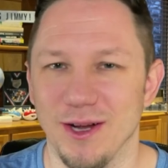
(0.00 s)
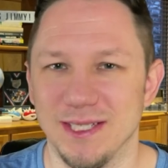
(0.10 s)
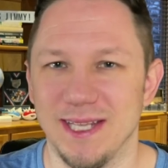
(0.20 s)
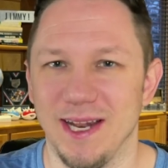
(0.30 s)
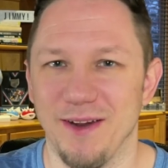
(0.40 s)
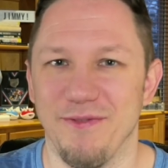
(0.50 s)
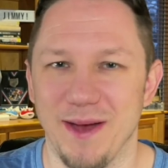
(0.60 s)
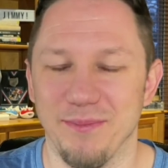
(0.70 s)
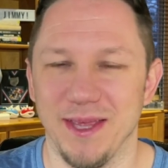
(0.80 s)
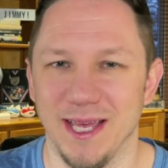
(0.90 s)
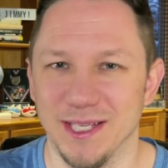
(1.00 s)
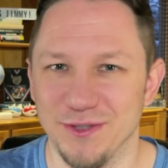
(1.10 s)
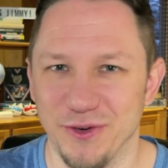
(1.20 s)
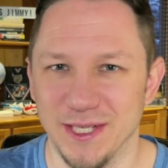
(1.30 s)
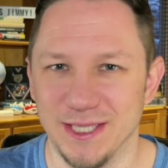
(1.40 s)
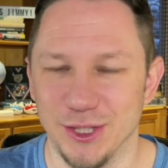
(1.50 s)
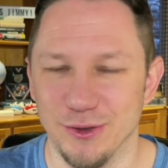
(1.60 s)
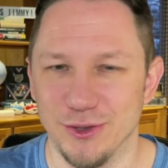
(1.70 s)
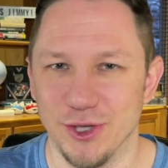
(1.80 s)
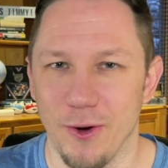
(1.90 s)
extended family. It's free to do
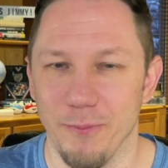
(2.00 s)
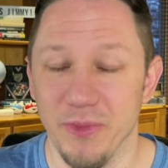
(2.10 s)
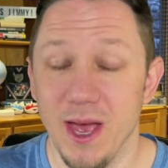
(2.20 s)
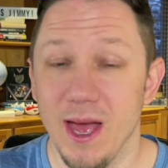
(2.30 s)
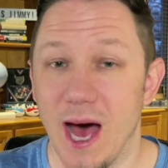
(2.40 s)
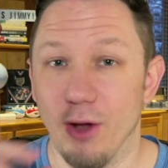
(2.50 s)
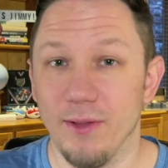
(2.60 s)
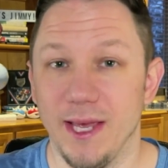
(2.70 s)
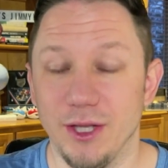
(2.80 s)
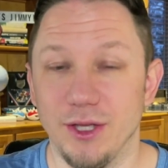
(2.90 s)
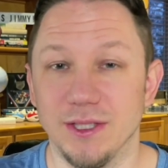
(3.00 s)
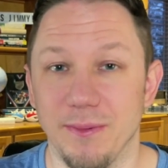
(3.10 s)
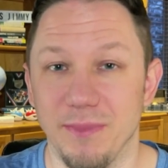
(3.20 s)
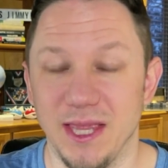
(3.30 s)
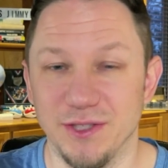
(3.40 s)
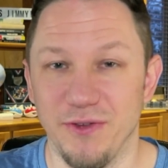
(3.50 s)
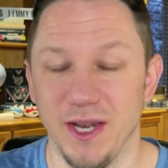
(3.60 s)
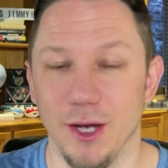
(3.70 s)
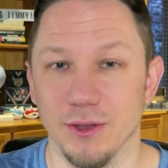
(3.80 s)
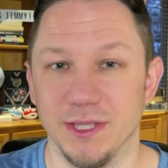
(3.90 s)
so. I'll link you to some of these
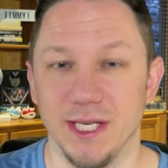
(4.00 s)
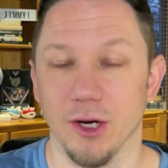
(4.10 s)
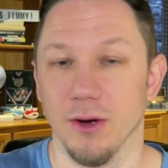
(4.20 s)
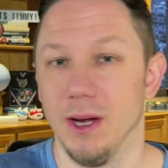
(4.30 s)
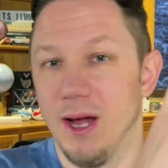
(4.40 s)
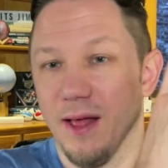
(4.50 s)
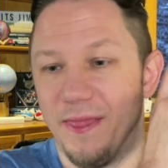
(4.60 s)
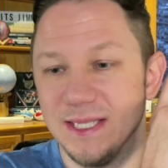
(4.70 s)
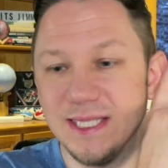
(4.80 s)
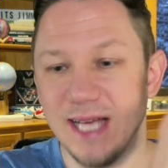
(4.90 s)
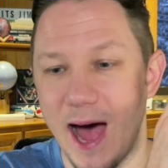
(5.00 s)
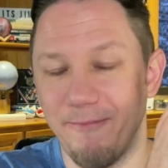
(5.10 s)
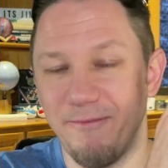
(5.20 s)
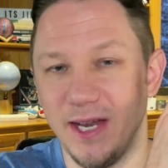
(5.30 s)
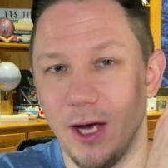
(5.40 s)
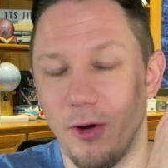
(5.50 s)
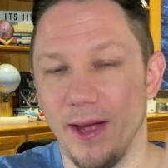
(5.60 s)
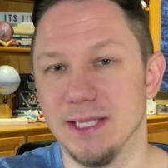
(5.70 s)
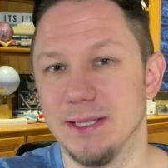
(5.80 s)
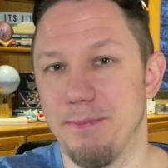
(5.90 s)
videos here. This top video
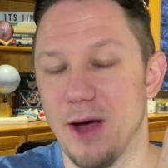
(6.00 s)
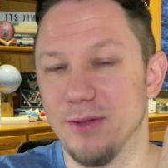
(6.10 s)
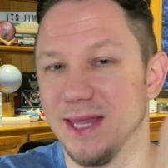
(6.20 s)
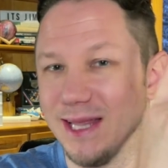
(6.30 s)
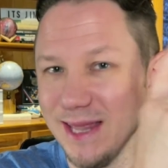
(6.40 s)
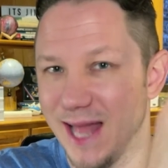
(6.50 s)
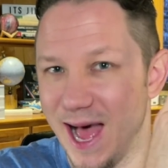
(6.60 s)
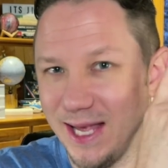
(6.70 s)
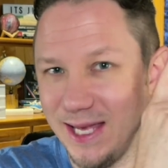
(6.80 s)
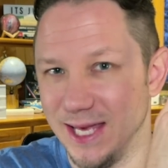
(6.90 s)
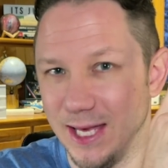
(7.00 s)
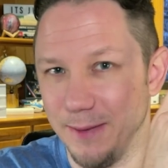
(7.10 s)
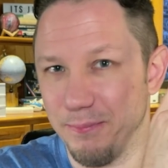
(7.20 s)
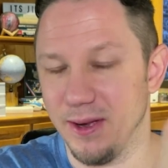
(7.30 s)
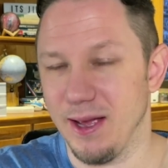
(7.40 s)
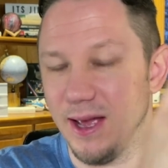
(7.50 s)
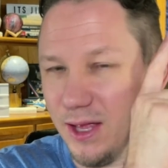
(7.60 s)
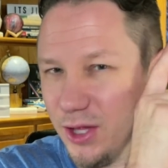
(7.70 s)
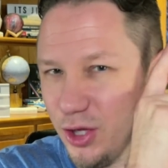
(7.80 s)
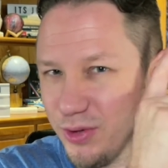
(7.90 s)
is about the LIHEAP
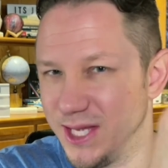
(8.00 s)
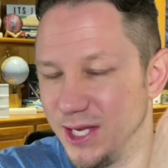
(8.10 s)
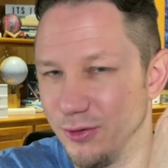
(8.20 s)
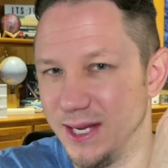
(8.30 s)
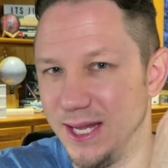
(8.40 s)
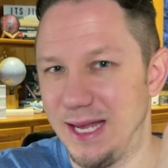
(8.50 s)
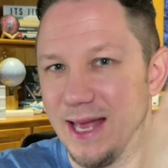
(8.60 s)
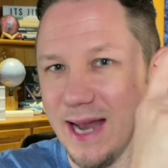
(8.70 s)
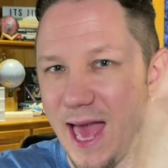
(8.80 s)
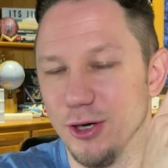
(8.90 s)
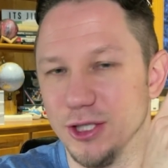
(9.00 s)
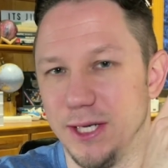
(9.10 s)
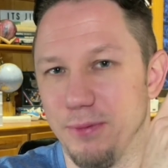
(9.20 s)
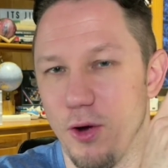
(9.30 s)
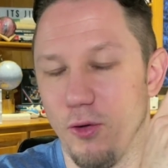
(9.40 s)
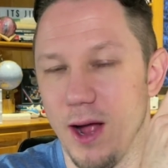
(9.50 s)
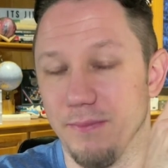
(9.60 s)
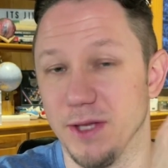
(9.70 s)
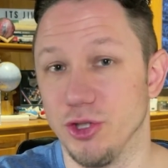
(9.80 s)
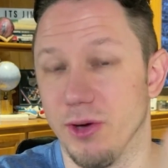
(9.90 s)
utility and energy program
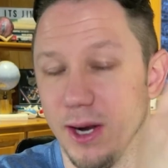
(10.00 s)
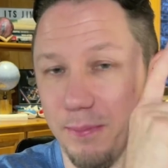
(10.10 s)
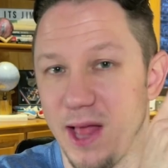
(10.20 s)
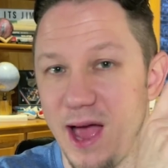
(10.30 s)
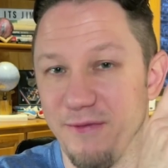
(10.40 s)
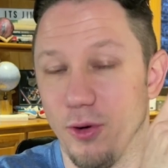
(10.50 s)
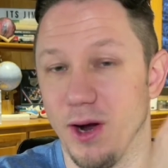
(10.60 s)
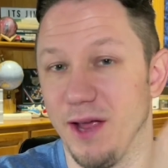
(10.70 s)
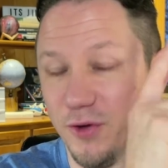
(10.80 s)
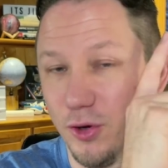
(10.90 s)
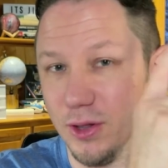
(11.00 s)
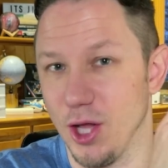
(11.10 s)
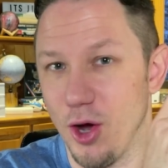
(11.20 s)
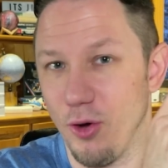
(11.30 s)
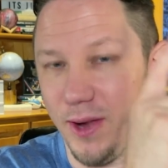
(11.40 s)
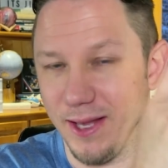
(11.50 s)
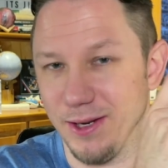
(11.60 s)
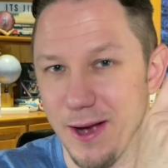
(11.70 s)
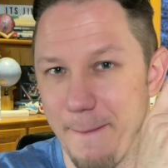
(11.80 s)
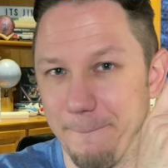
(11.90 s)
that you can apply for if you're low
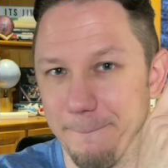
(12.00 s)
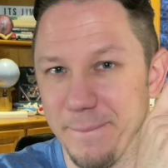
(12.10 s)
income.